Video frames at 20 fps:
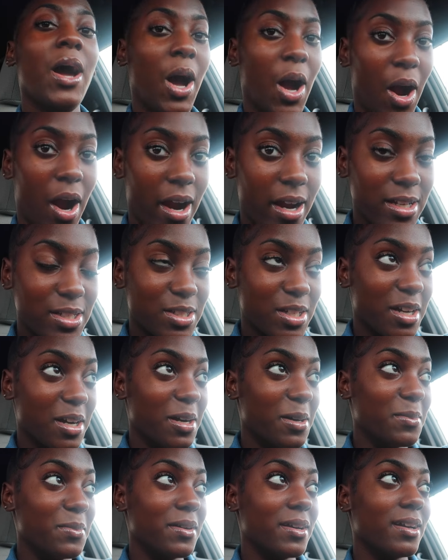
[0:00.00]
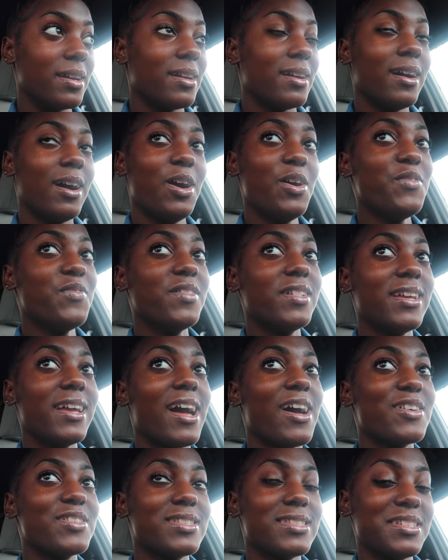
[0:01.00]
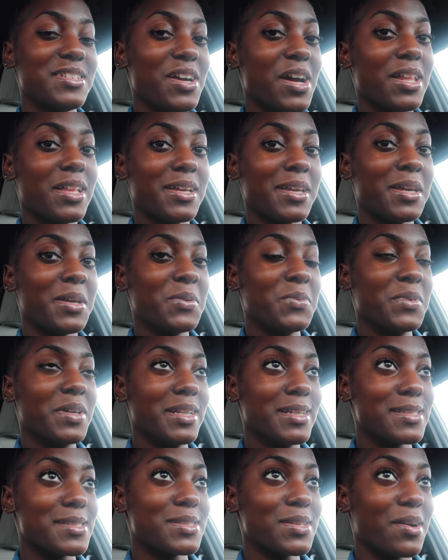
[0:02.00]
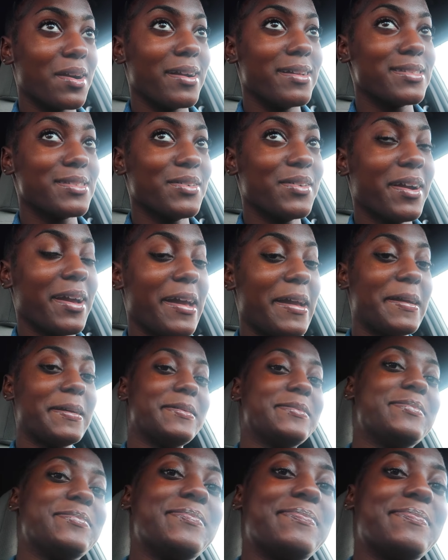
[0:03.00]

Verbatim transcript: all right y'all but hopefully i'll see y'all again when it starts okay